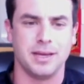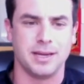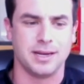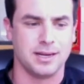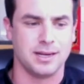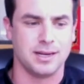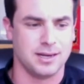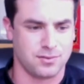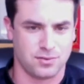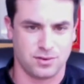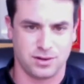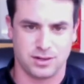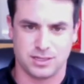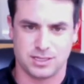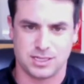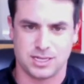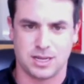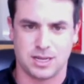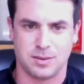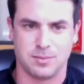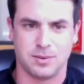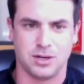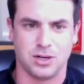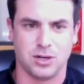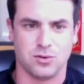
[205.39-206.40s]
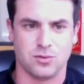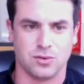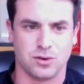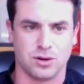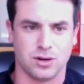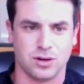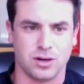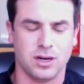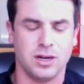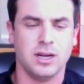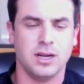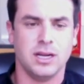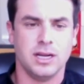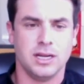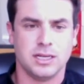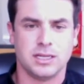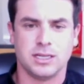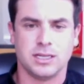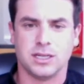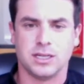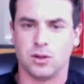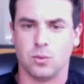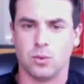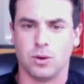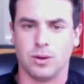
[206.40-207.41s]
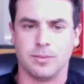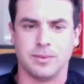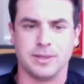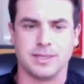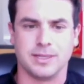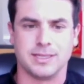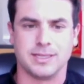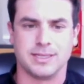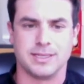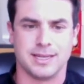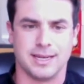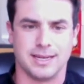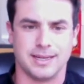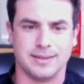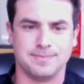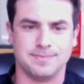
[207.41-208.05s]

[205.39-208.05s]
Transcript: big difference coming over to the women's